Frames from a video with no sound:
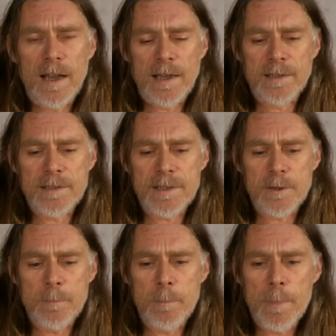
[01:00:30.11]

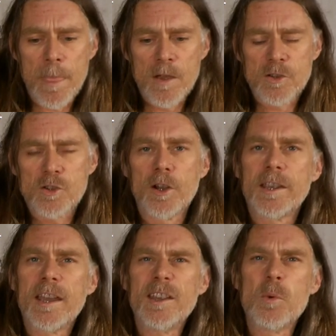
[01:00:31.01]
and try
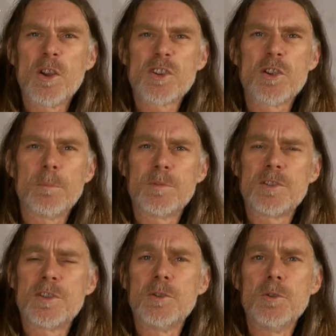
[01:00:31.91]
and get your workshop
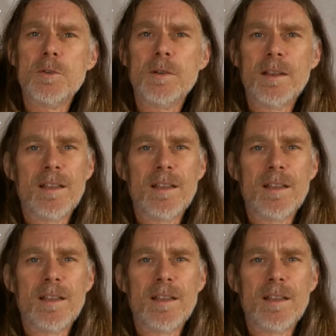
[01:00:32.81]
to